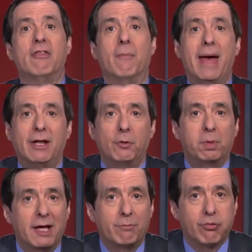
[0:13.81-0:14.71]
the man who
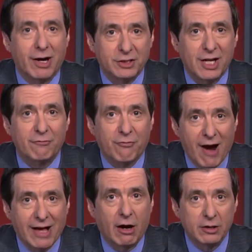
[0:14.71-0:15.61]
played President
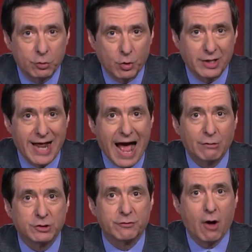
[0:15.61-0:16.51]
Frank Underwood in
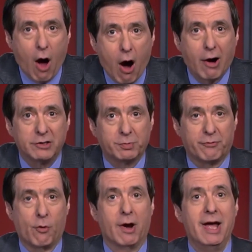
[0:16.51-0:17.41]
House of Cards
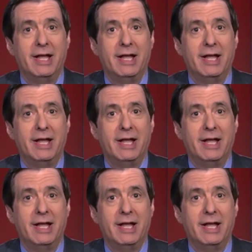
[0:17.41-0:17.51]
before